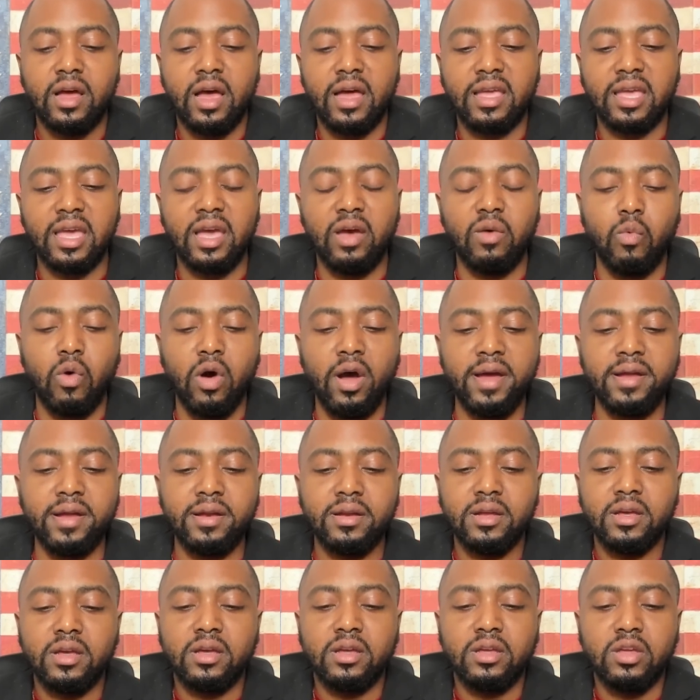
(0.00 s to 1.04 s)
Again,
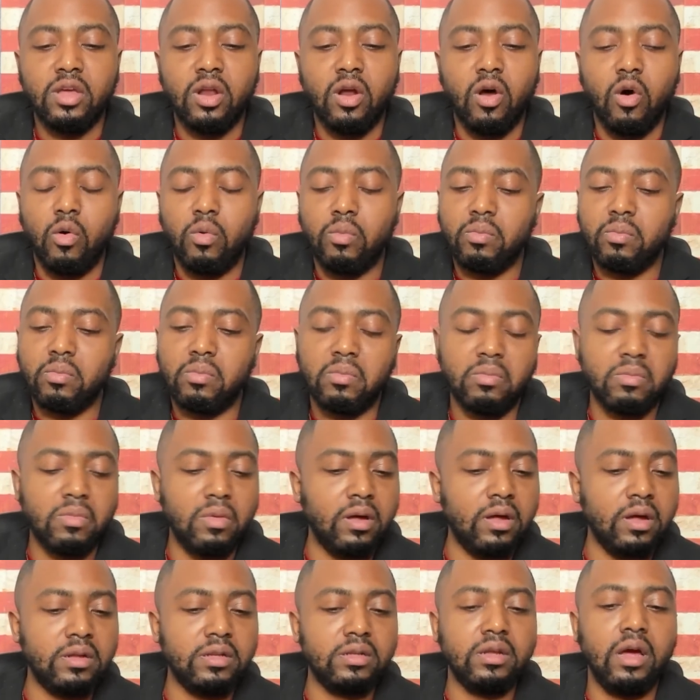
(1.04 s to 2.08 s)
one, you know,
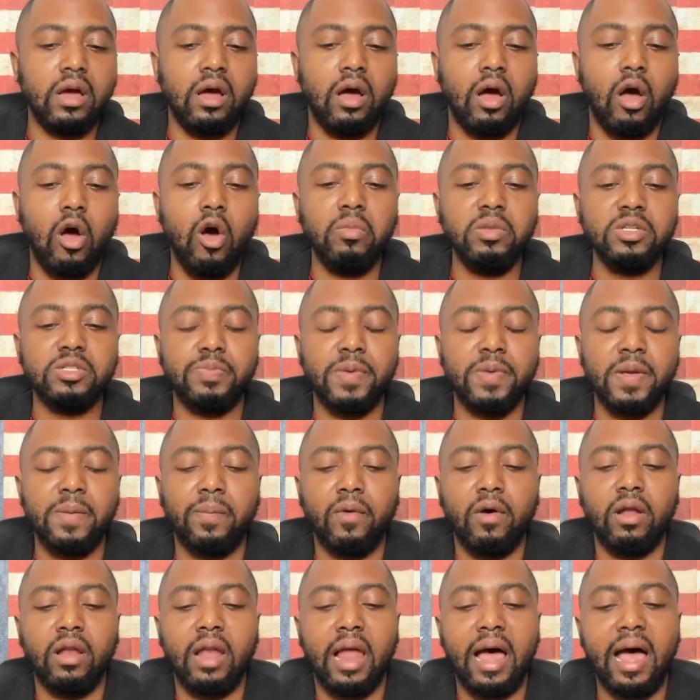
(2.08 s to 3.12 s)
homeless
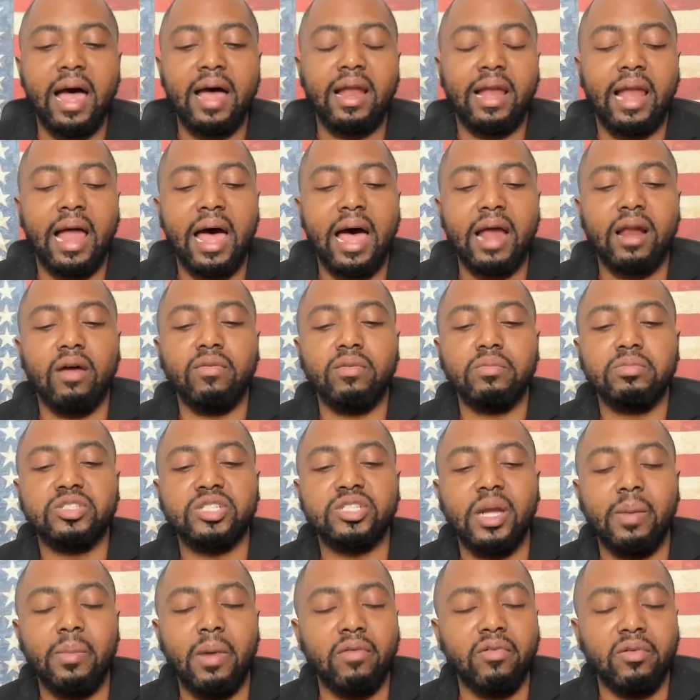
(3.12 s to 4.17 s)
people, a lot, a lot of them,
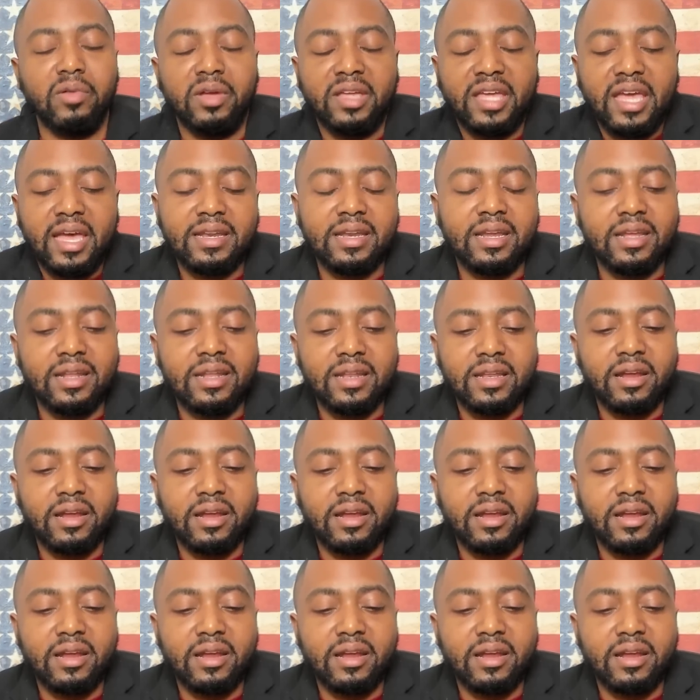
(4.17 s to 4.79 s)
some of them, again,